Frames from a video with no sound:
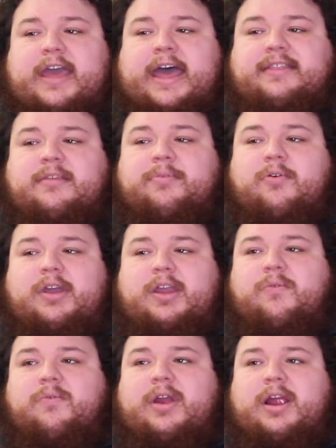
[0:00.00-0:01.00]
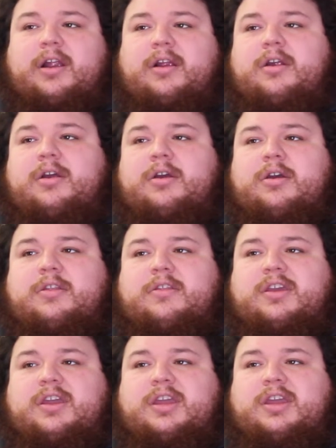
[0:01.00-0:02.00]
at the point where
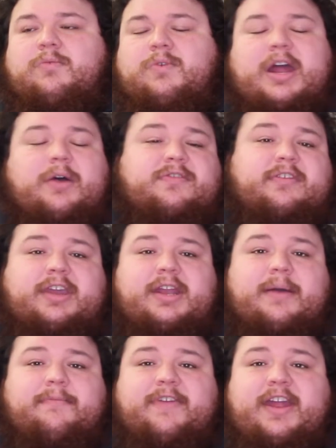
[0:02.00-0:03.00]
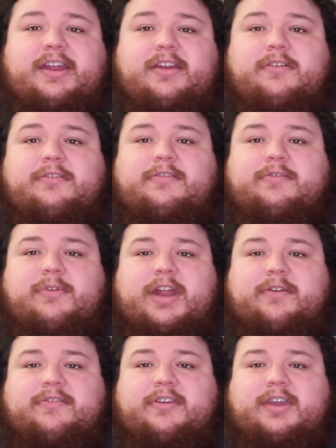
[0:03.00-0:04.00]
when I was looking up venues, when
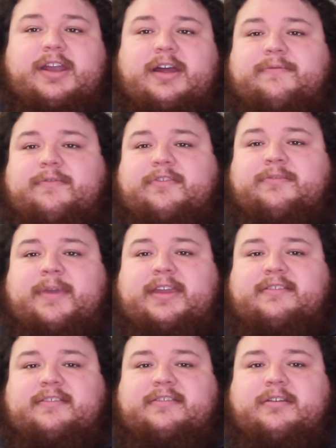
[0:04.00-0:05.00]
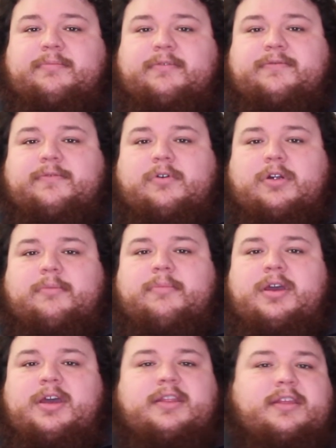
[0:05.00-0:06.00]
I was looking up for spaces to perform,
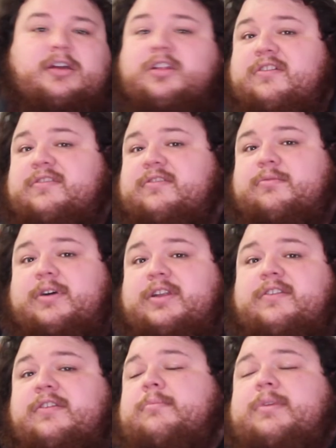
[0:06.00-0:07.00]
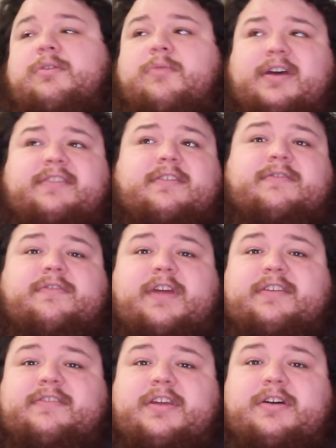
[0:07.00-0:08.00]
the closest one to me was in
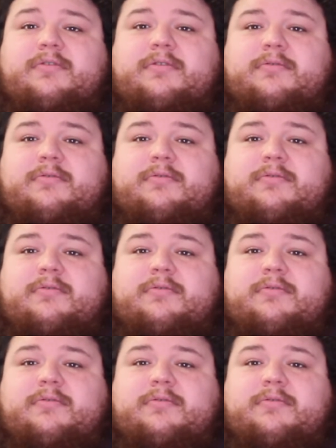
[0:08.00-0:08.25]
Fresno,